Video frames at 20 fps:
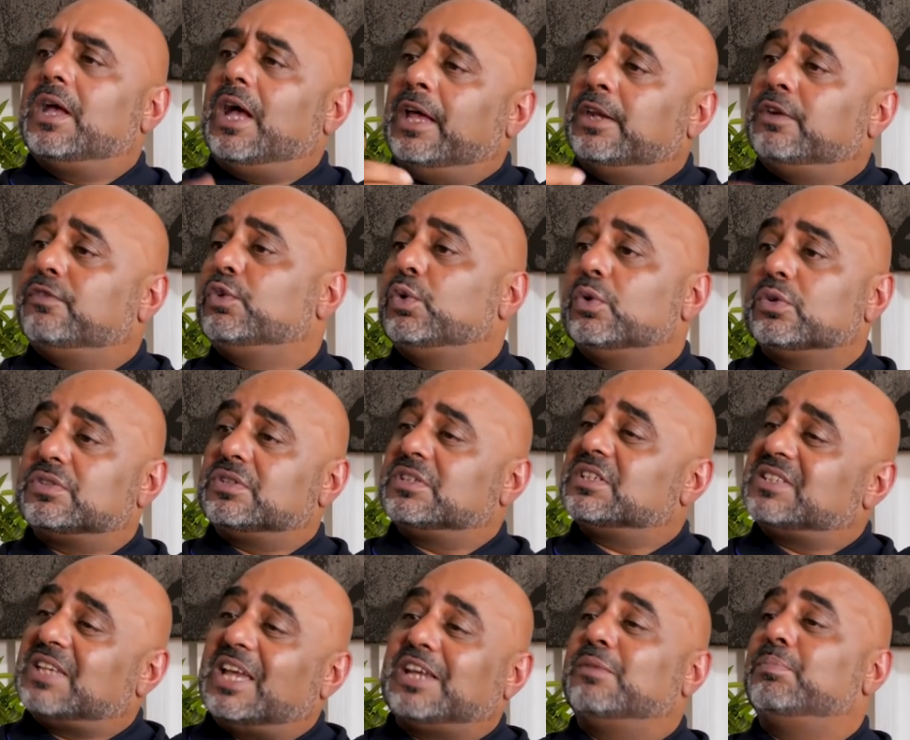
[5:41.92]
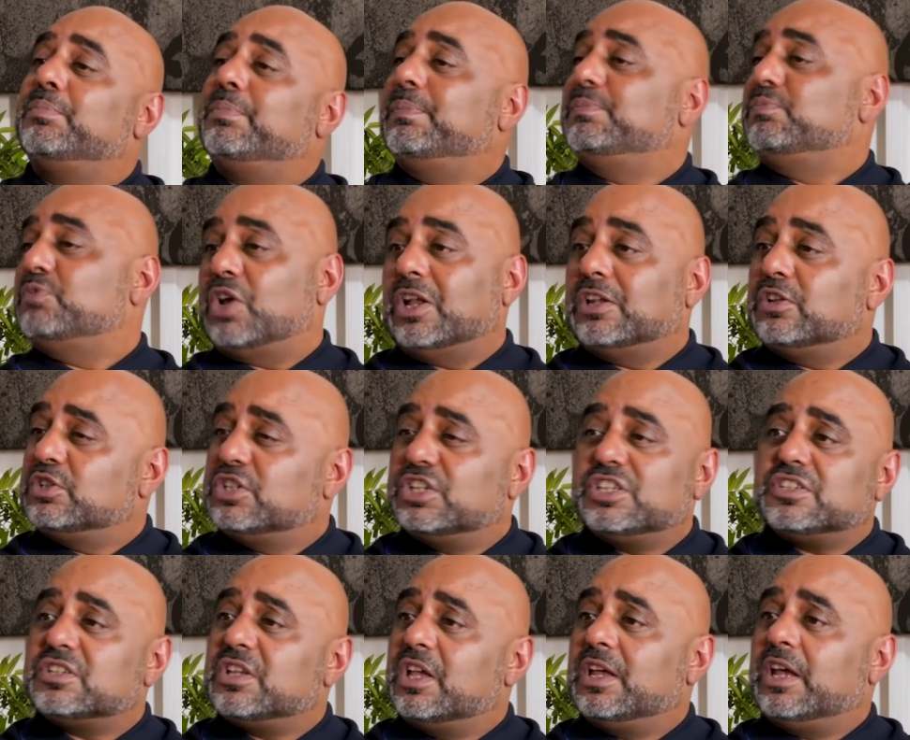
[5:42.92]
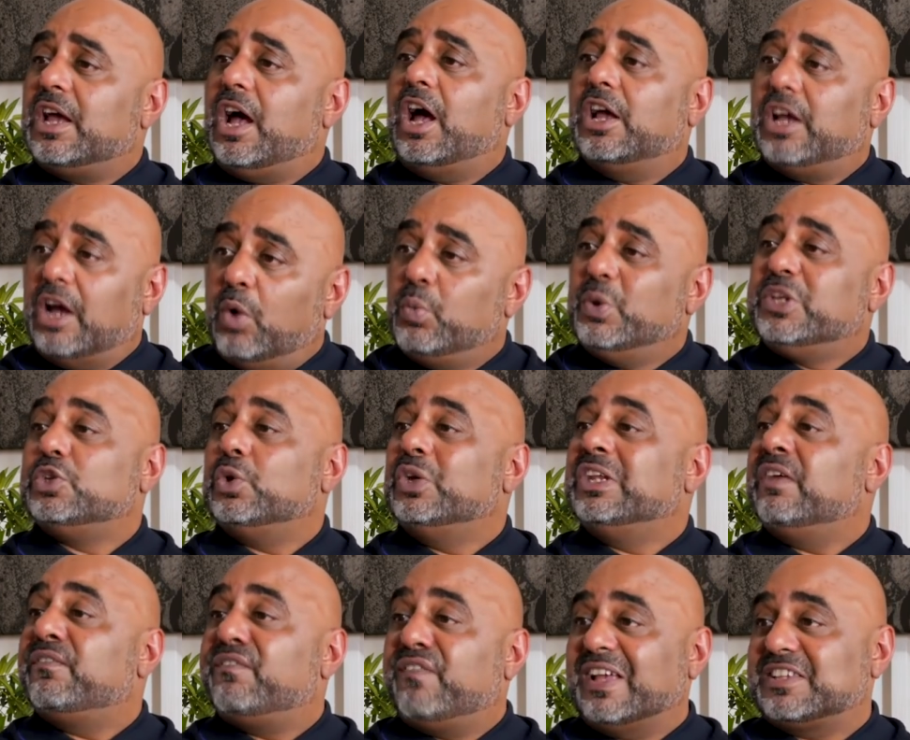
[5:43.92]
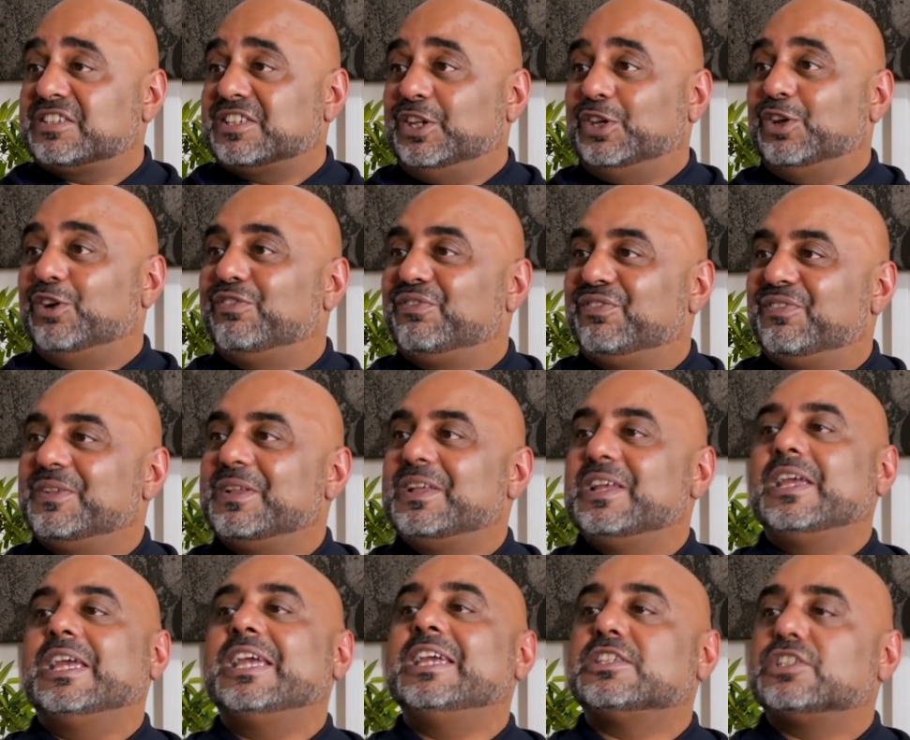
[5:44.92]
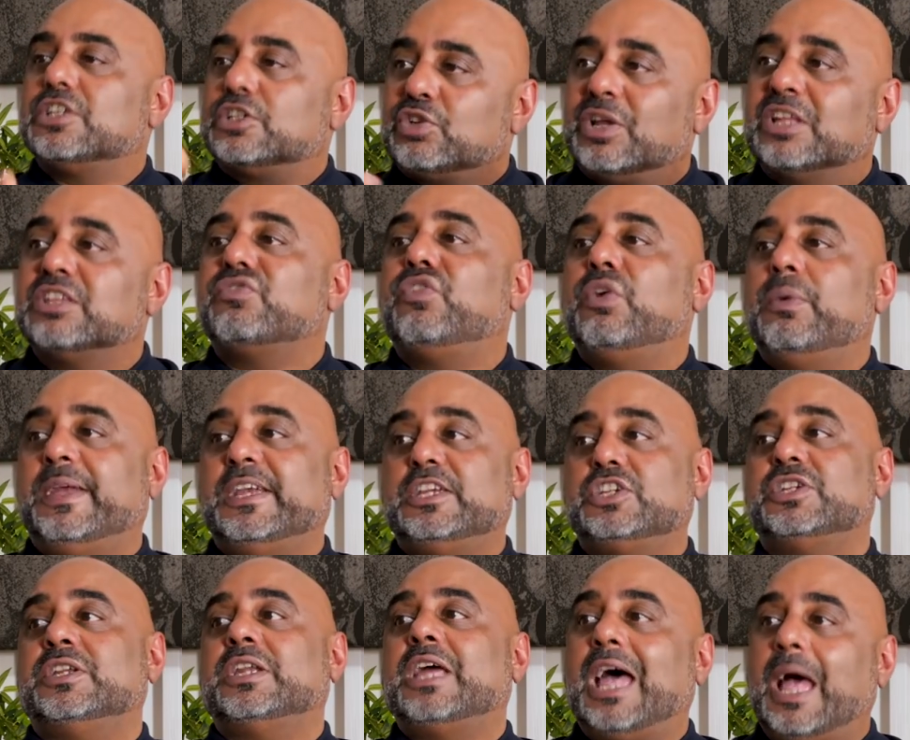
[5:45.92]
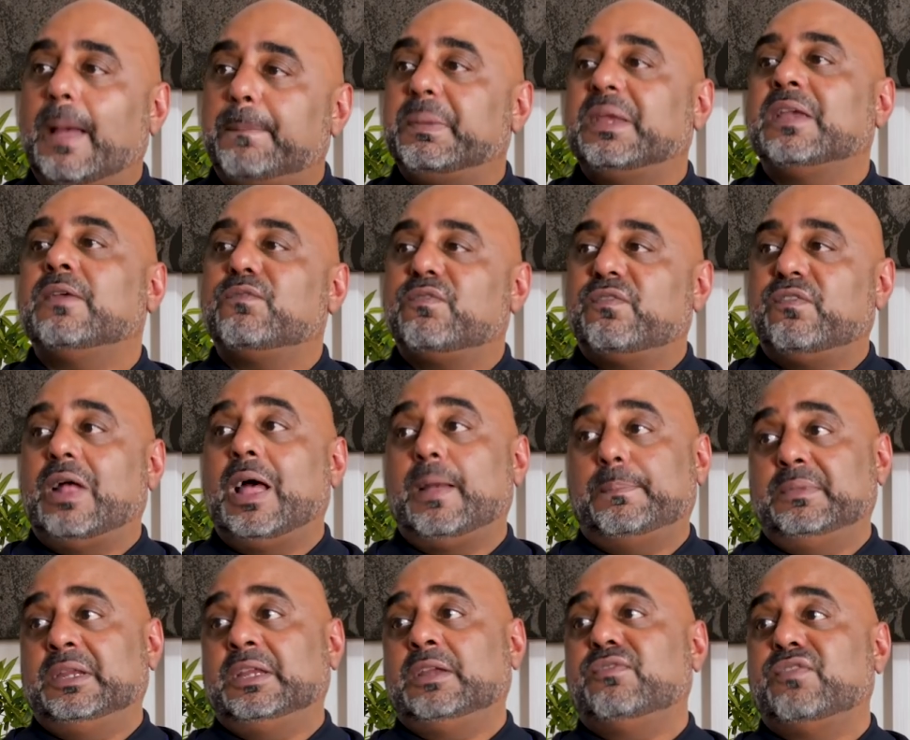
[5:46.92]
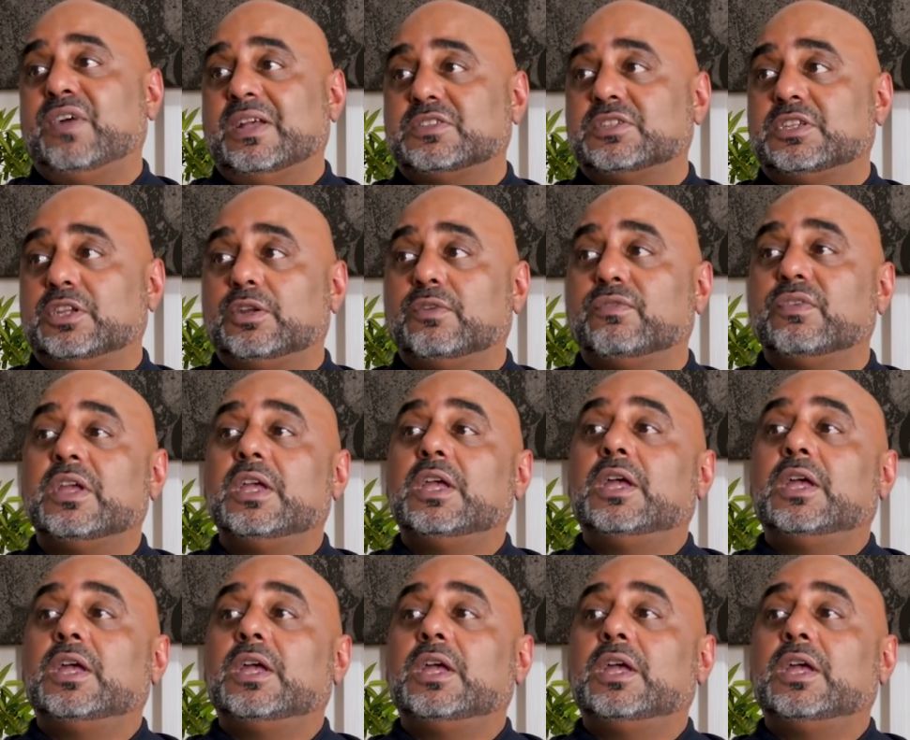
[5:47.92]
And of course the second challenge is, are we doing it fast enough? Is the transformation happening, happening fast enough?